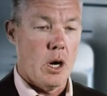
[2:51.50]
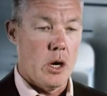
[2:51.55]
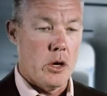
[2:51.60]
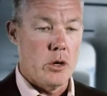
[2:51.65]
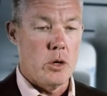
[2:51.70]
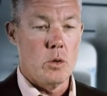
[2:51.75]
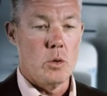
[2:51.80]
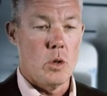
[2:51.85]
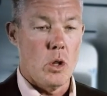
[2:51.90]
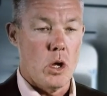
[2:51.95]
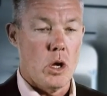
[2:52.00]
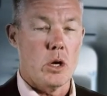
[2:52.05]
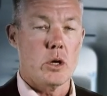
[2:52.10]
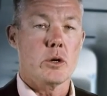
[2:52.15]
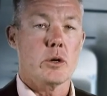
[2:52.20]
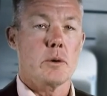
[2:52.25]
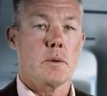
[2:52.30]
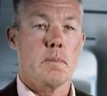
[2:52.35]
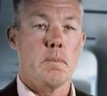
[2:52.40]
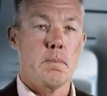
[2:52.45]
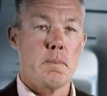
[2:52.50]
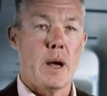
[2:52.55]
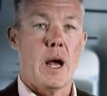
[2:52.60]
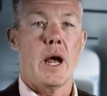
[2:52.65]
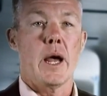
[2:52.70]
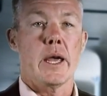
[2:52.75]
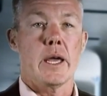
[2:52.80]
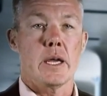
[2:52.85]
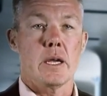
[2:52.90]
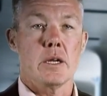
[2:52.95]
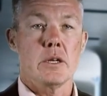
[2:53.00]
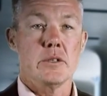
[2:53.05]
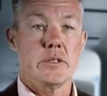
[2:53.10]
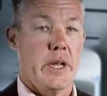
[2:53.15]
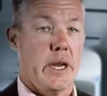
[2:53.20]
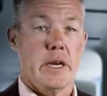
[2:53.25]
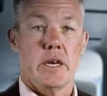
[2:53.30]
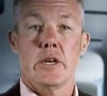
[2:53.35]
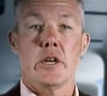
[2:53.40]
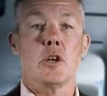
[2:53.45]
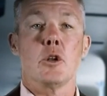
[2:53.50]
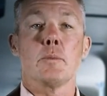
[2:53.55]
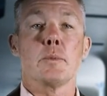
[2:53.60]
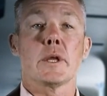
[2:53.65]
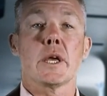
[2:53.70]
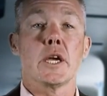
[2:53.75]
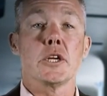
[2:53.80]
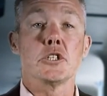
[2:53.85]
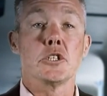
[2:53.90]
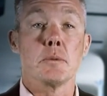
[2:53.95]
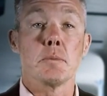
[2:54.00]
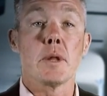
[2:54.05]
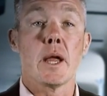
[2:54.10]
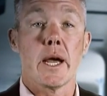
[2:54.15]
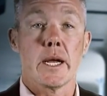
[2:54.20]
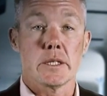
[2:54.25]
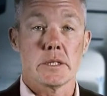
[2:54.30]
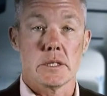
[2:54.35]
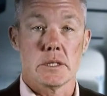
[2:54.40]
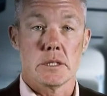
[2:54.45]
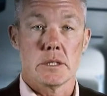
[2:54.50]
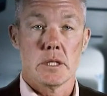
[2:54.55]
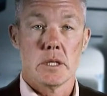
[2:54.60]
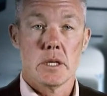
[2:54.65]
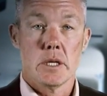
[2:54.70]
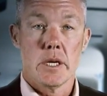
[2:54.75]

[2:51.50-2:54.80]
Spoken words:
are no longer buying data deduplication appliances.